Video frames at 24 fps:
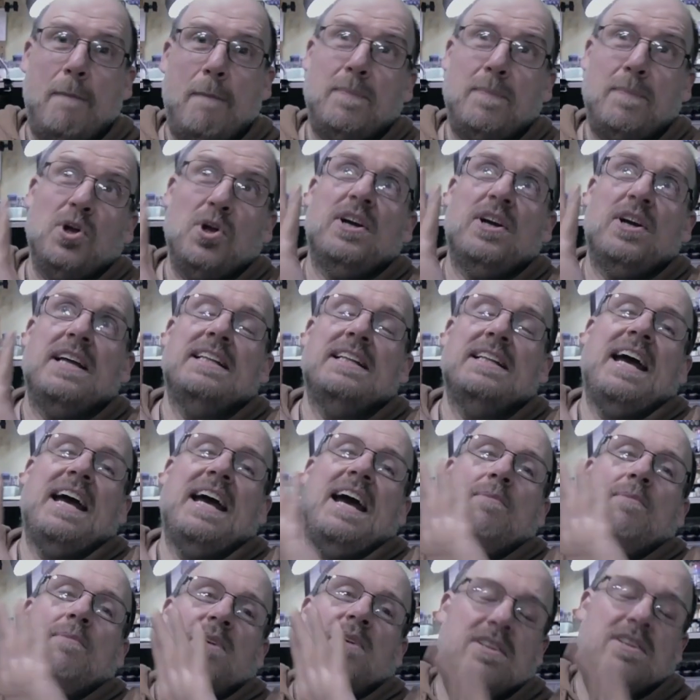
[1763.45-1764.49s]
blocking the
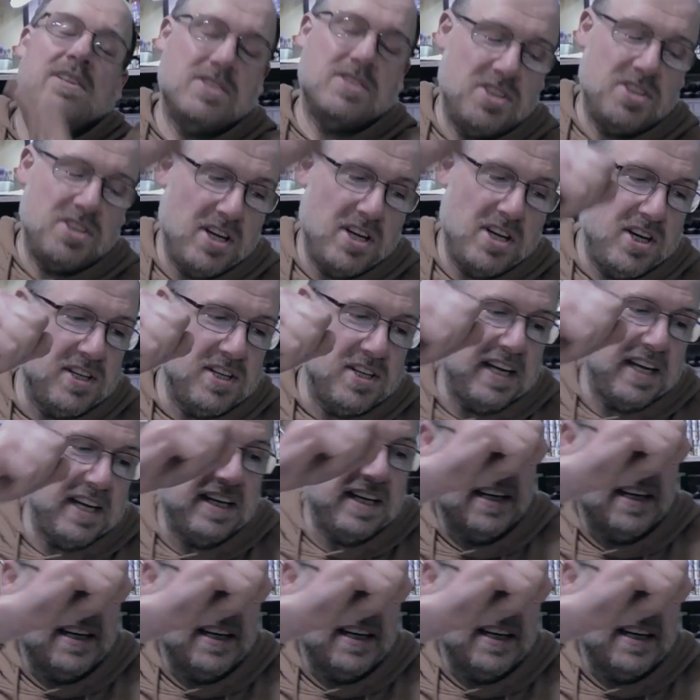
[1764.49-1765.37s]
hammer and turning